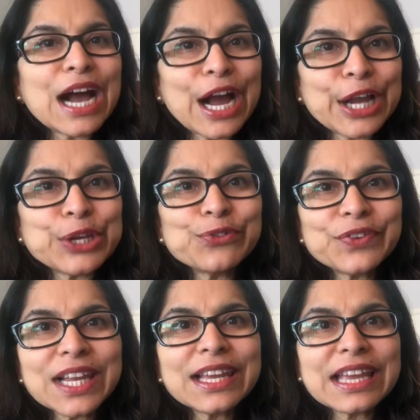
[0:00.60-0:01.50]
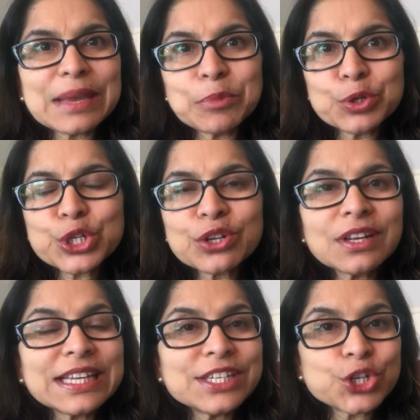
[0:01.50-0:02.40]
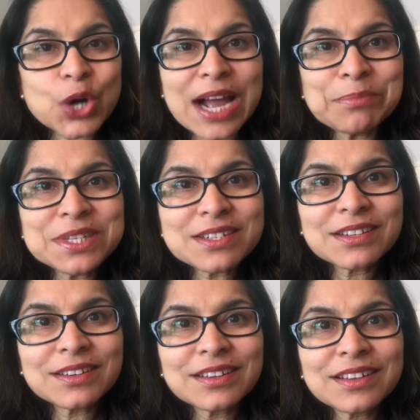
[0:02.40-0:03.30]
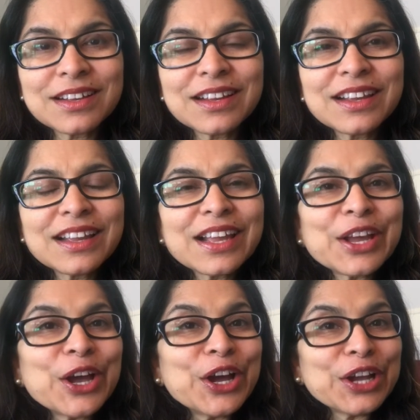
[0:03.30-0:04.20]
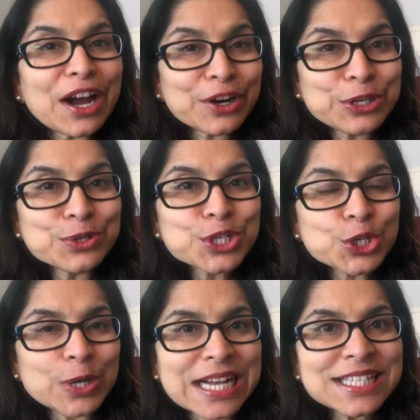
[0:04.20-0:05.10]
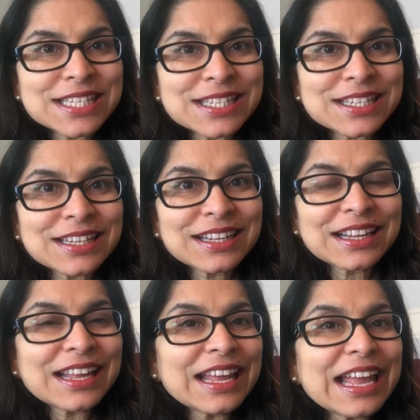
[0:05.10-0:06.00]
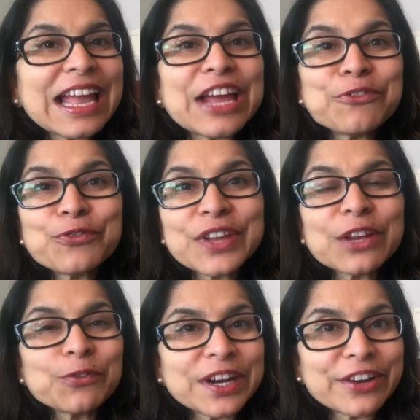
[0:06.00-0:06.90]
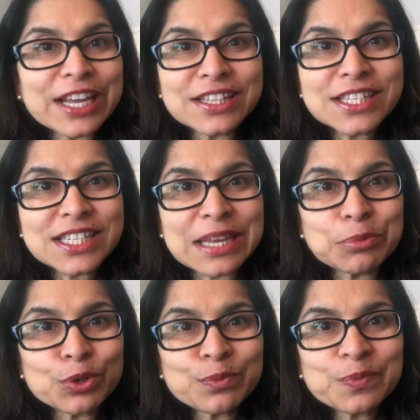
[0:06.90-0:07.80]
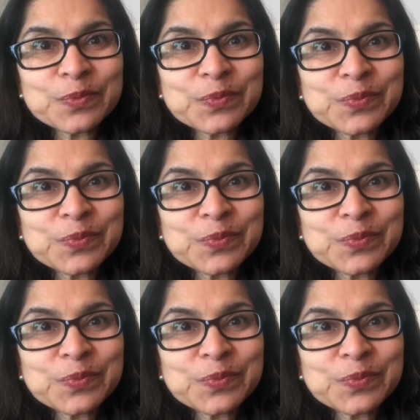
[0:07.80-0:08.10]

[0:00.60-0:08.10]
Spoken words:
Are you feeling emotionally trapped? Are you stressed and feel very unstable?